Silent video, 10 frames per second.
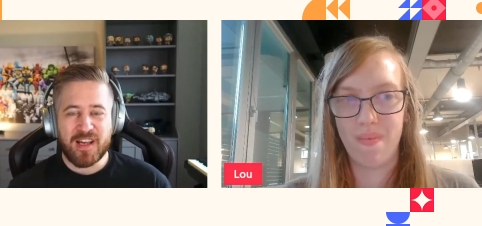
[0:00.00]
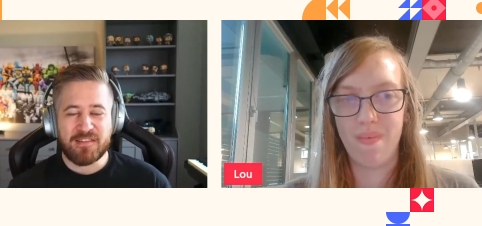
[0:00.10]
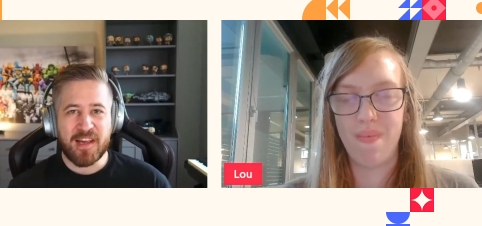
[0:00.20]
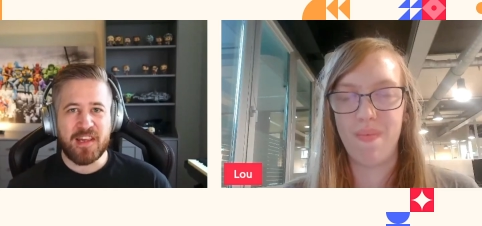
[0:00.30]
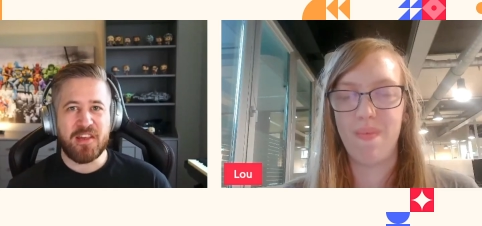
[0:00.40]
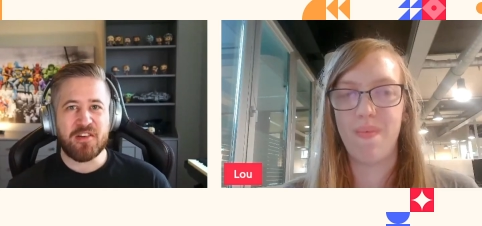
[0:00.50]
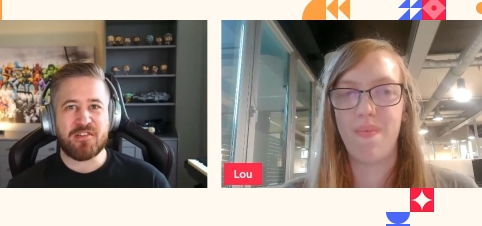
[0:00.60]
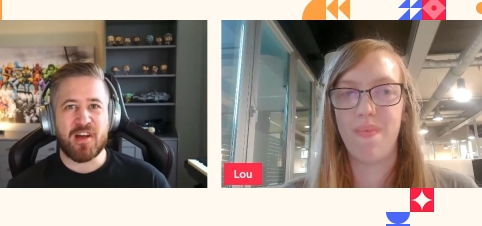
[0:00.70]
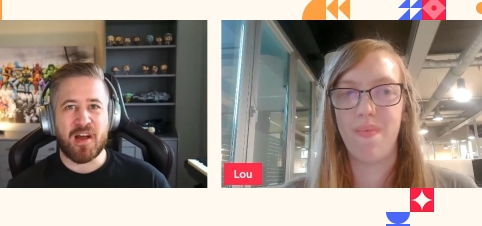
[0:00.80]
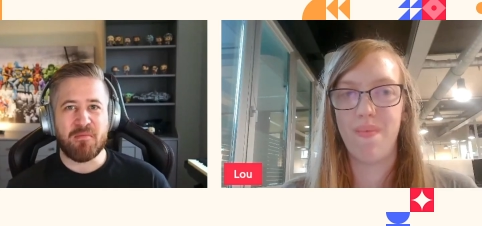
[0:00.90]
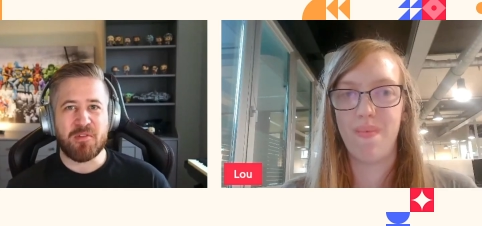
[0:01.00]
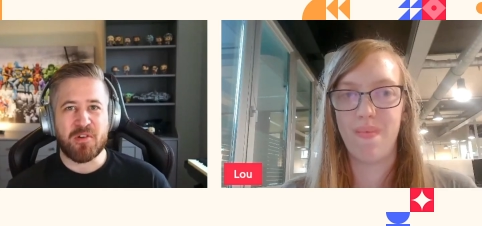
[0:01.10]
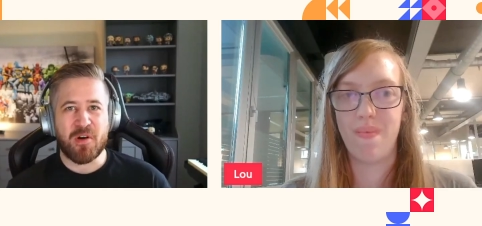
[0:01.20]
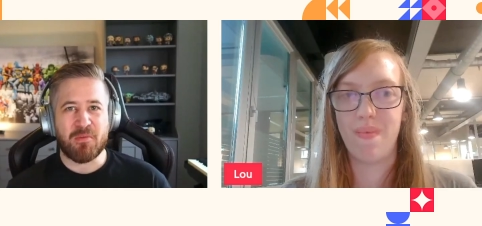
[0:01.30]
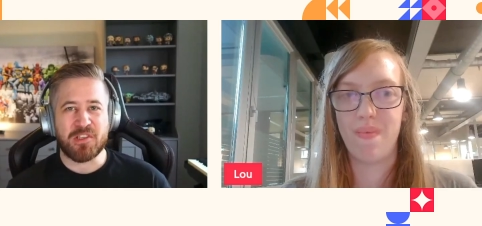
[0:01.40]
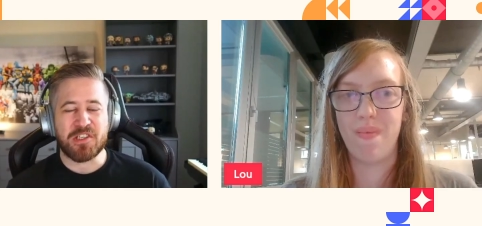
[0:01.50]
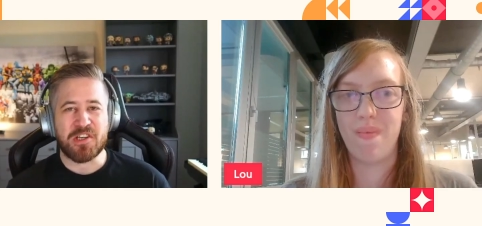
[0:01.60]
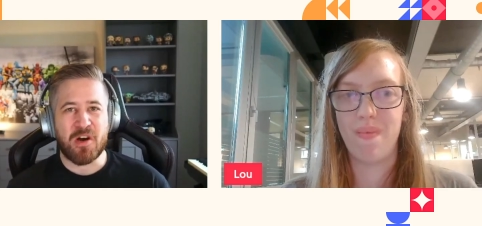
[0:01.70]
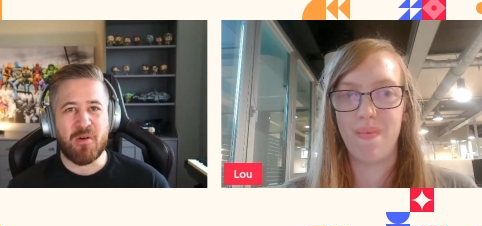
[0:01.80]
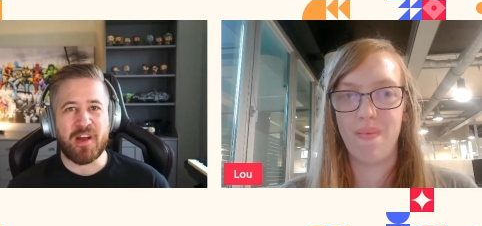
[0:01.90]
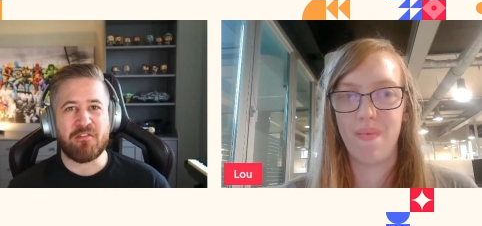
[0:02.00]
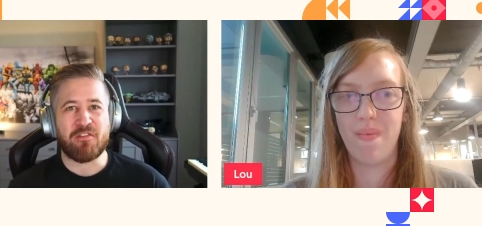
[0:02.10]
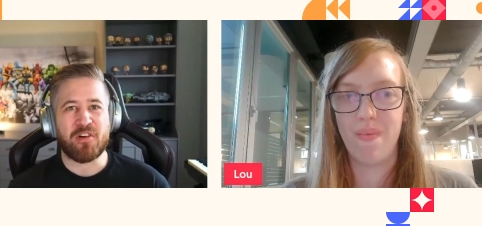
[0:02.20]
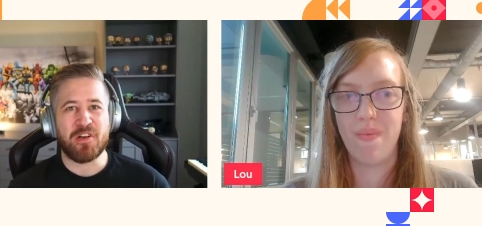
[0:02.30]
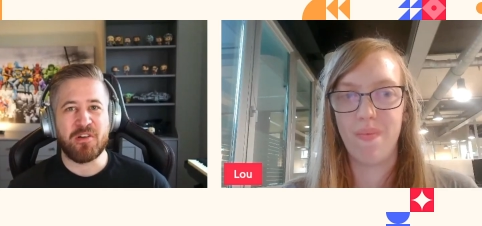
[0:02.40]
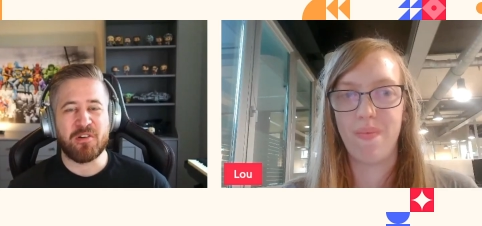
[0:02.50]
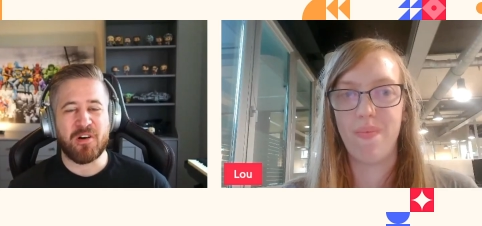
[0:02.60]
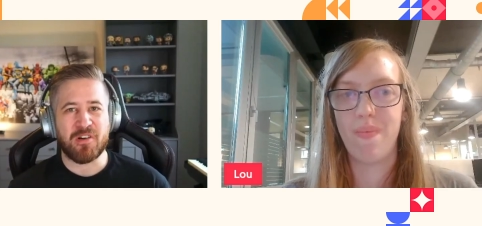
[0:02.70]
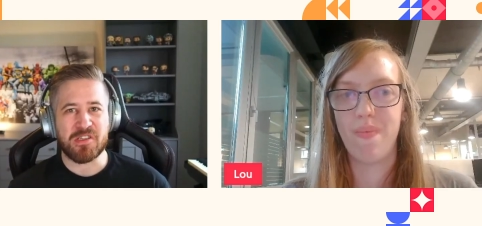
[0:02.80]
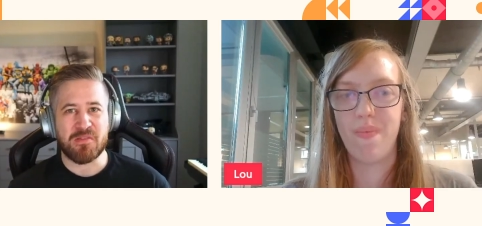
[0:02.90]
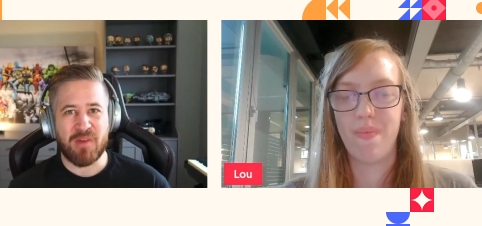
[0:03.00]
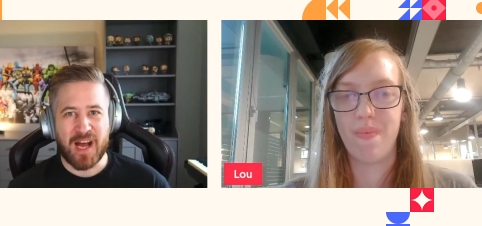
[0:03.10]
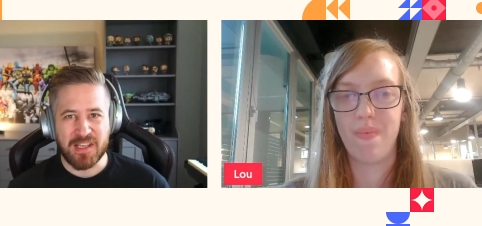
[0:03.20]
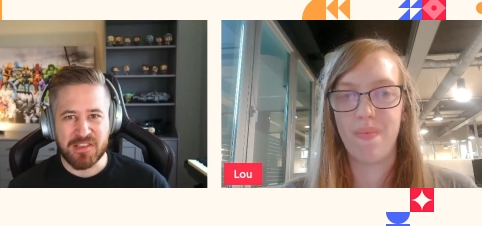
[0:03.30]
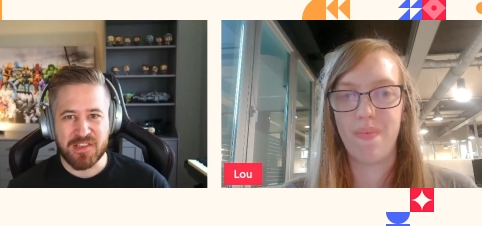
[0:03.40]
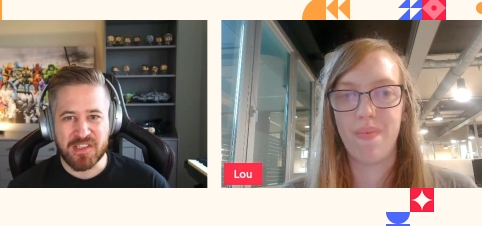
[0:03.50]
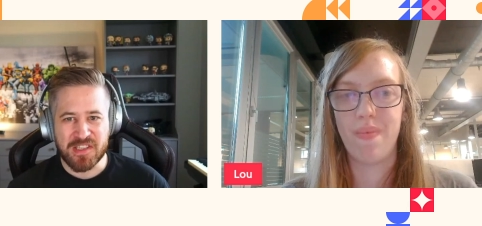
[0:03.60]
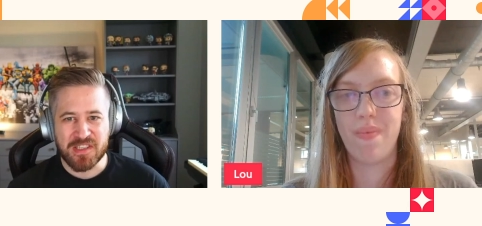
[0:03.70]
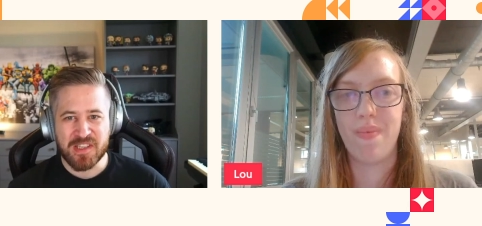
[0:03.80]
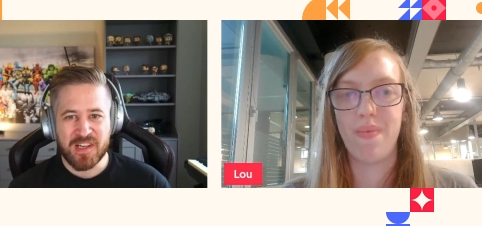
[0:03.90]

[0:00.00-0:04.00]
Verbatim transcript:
Speaker 1: taking your time to come on the show and for your awesome answers.